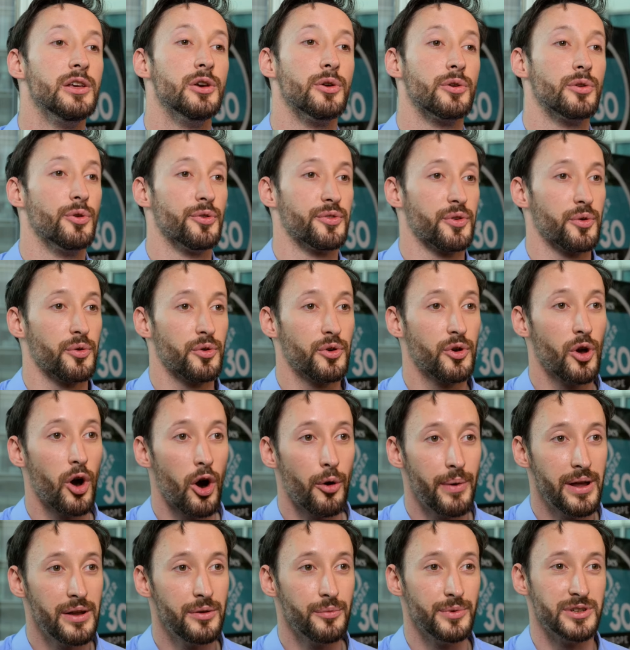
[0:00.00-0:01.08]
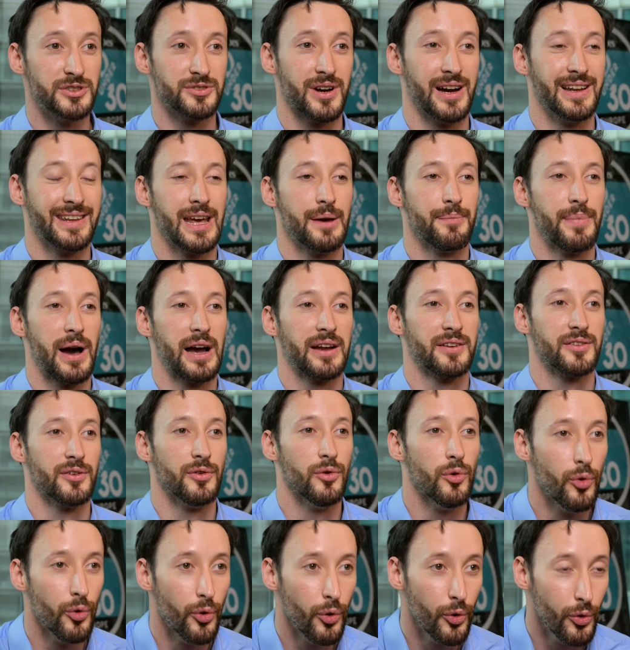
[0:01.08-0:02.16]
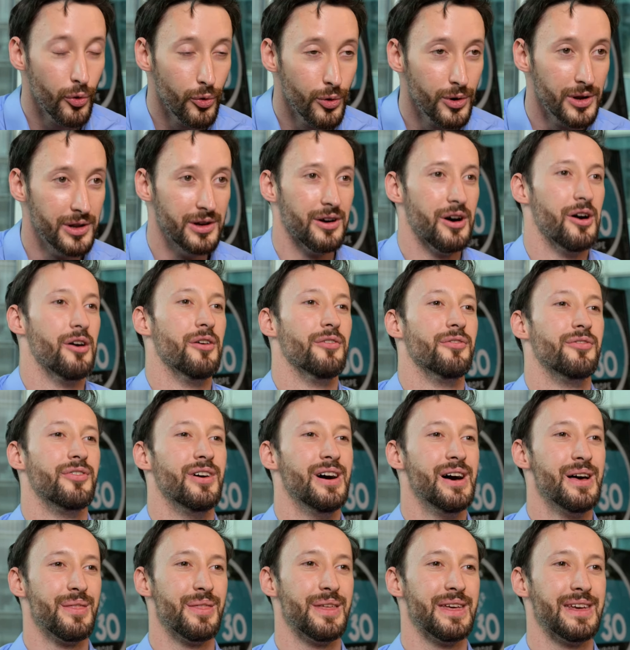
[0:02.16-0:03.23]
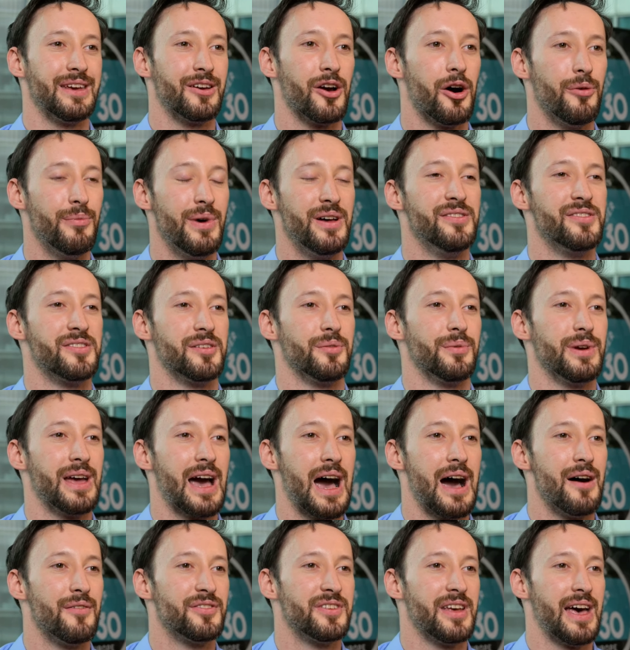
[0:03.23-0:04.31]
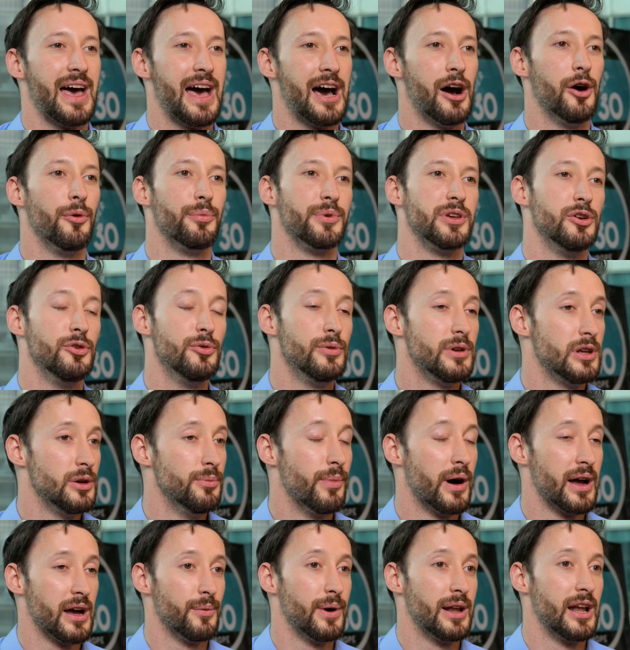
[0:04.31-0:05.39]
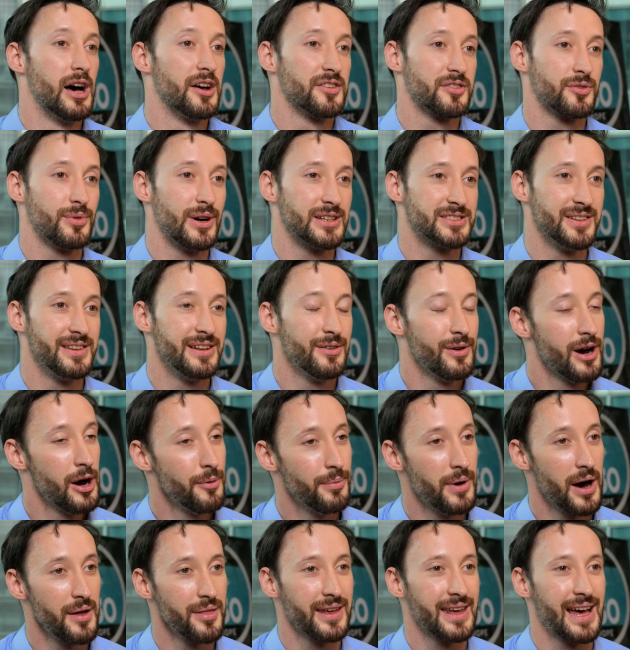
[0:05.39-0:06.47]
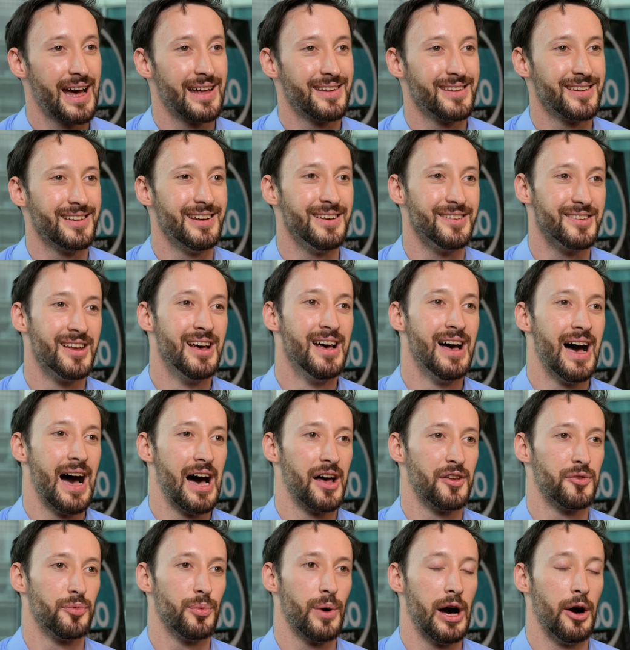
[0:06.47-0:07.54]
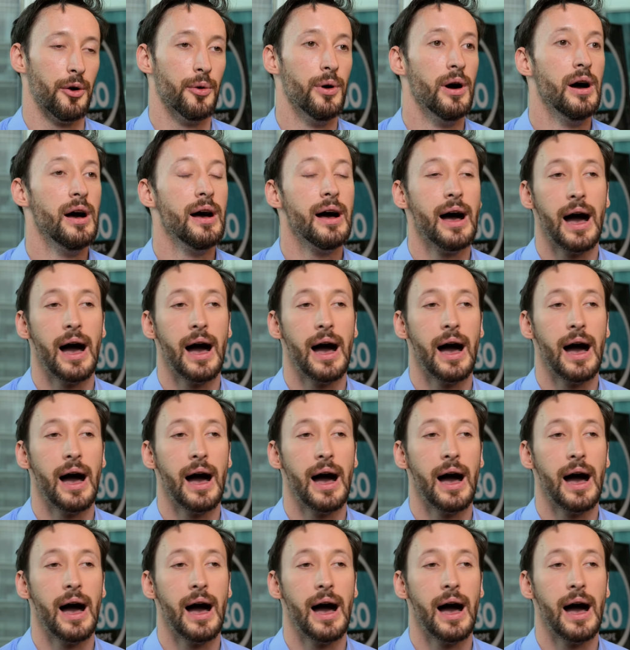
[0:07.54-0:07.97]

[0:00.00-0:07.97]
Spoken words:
You can also comment. We try to get back to all of the comments that we have to help you. You might well ask a question that will help other candidates as well.